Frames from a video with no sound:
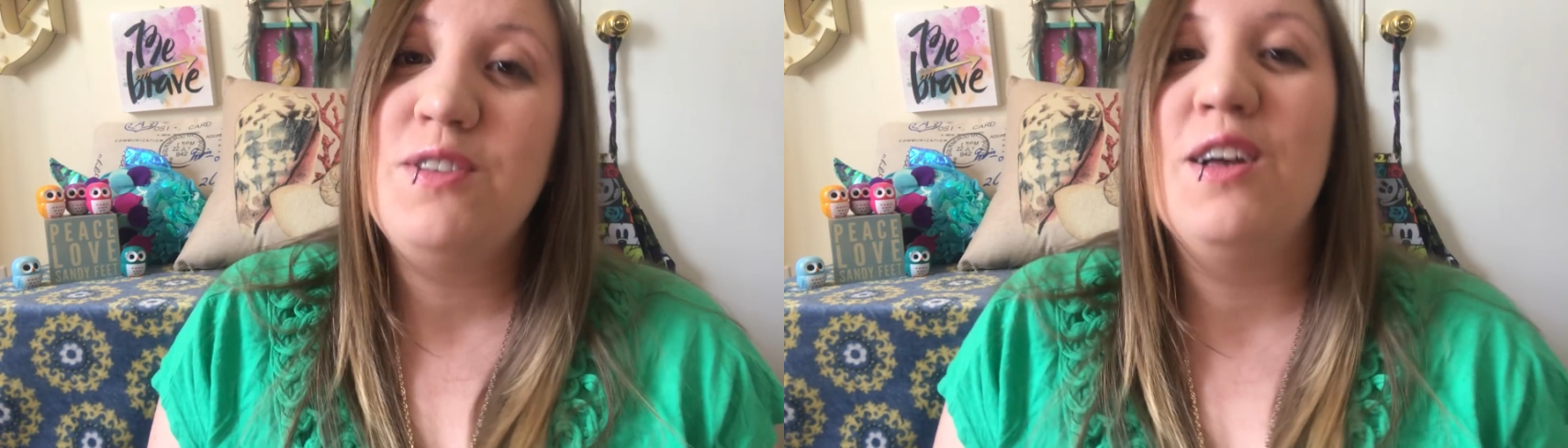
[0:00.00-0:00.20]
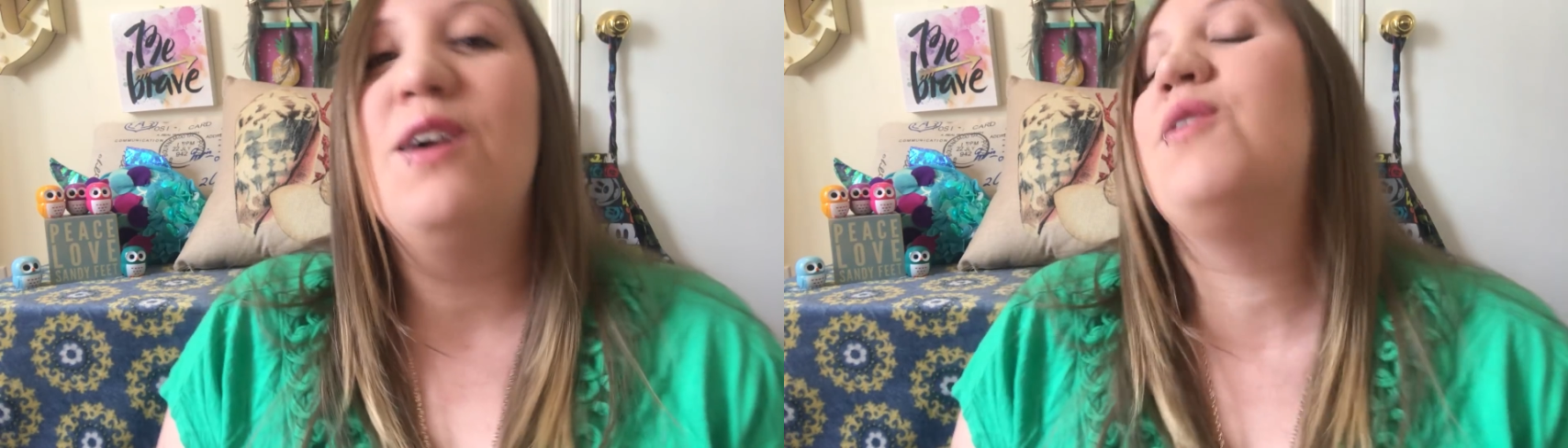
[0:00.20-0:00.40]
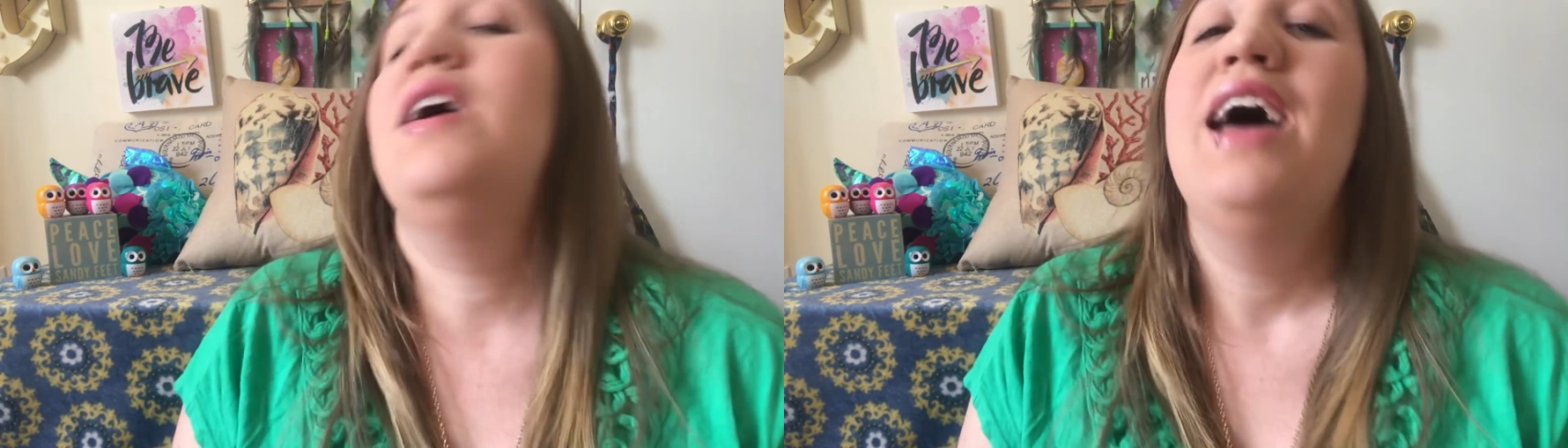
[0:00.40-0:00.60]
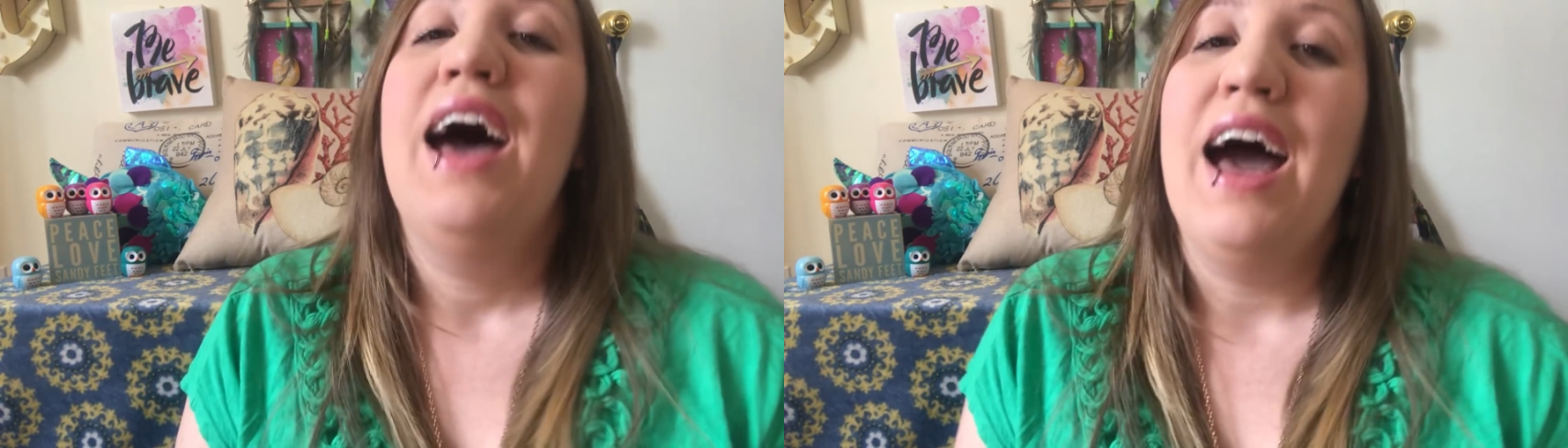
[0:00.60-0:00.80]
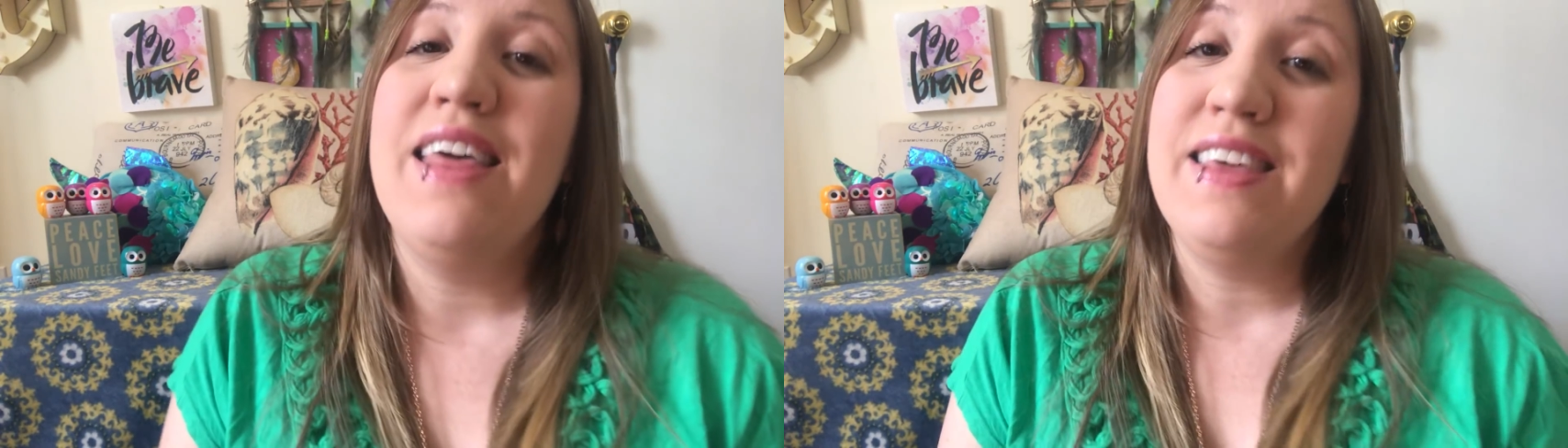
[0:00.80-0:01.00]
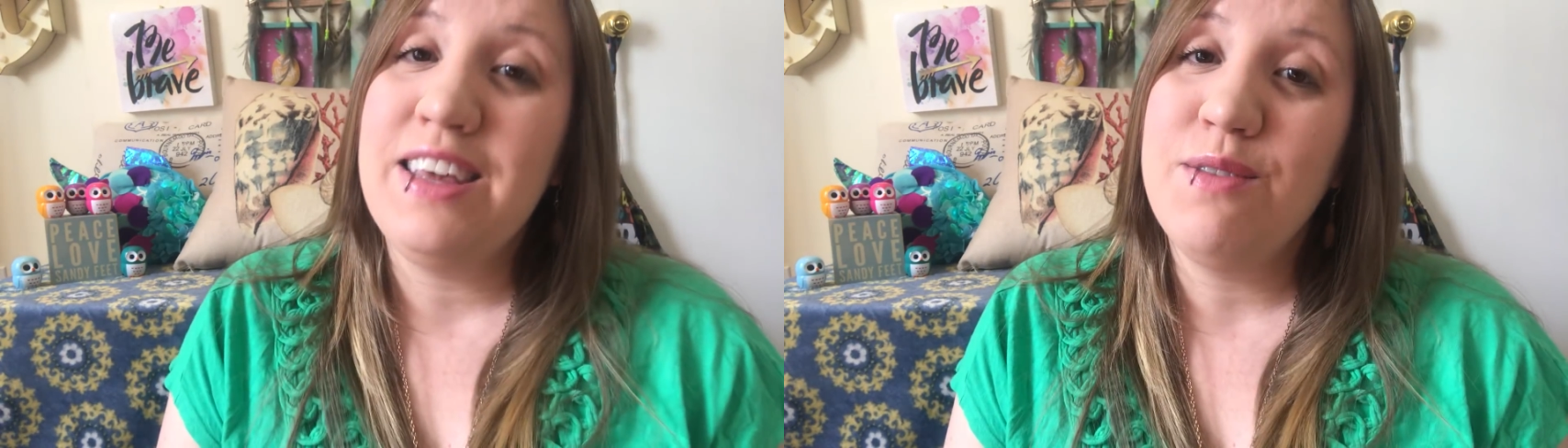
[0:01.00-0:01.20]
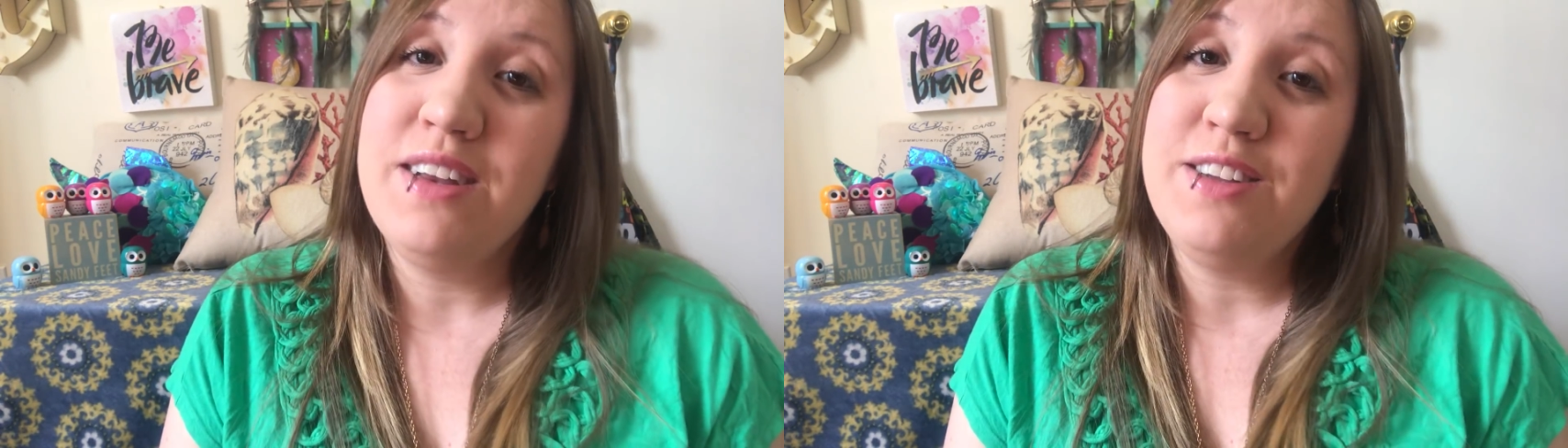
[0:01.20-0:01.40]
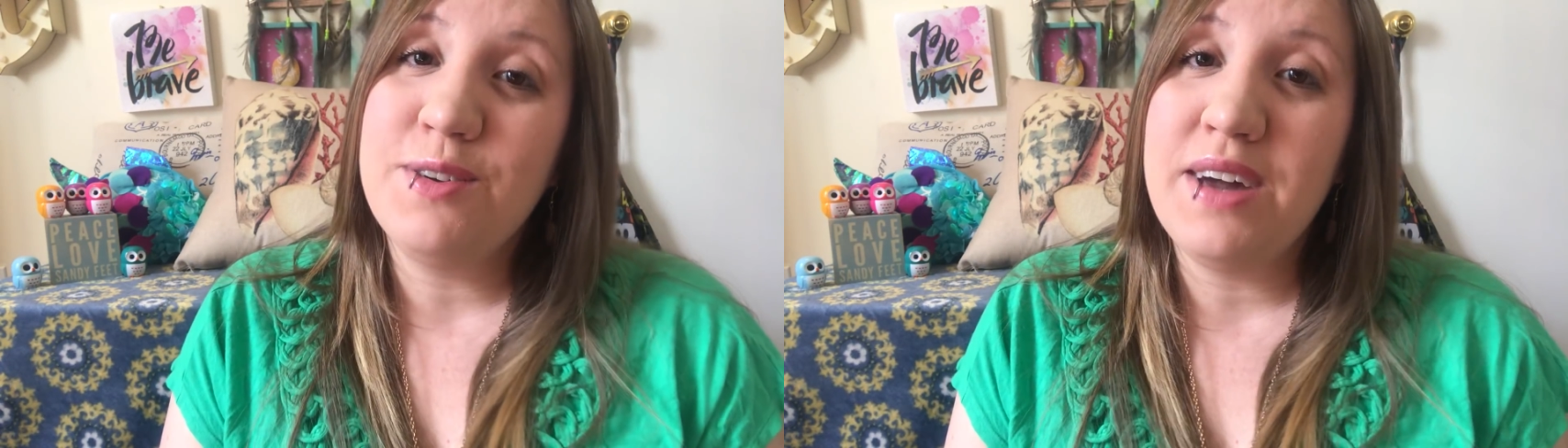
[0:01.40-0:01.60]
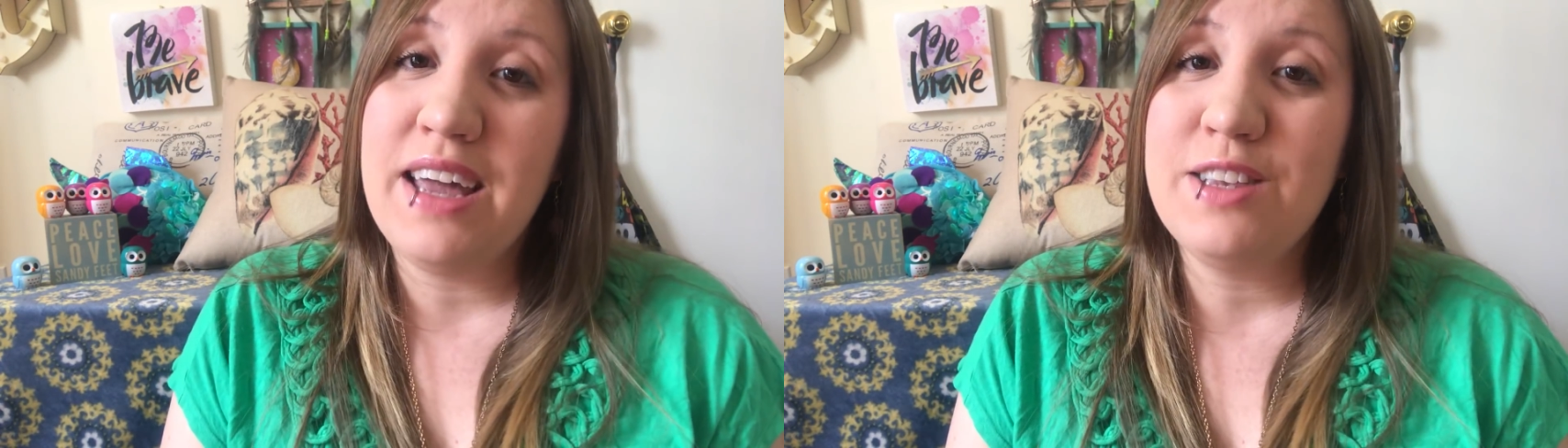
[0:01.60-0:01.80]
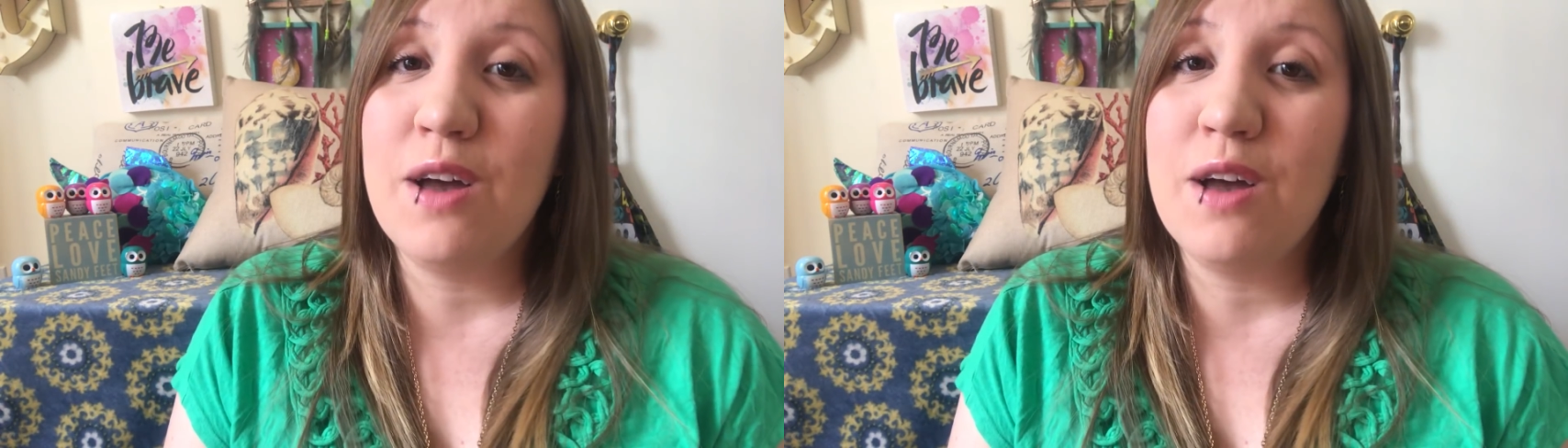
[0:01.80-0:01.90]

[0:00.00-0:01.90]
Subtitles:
So I think you would enjoy it,